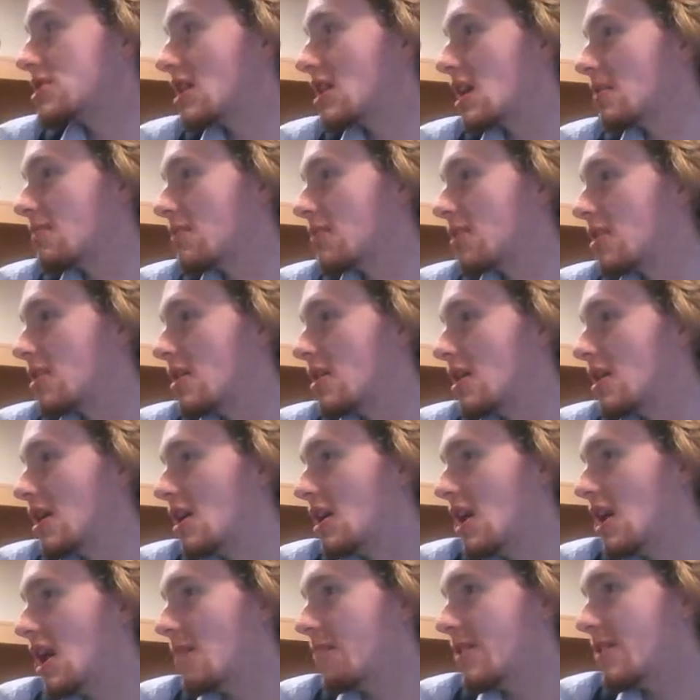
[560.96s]
camera.
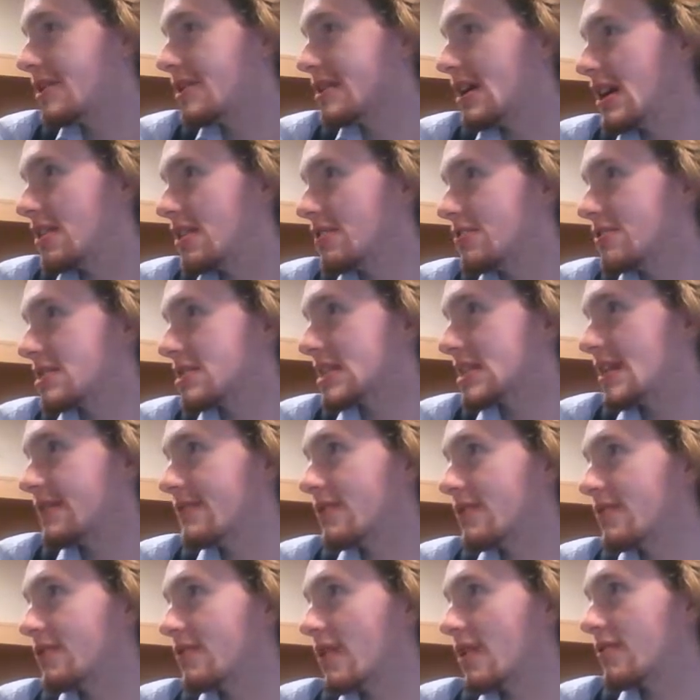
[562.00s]
I paid
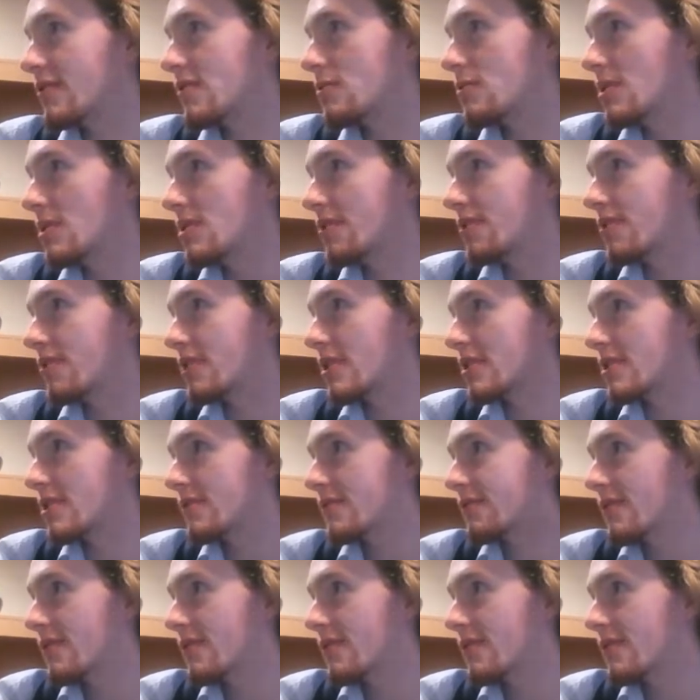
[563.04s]
175 quid for it.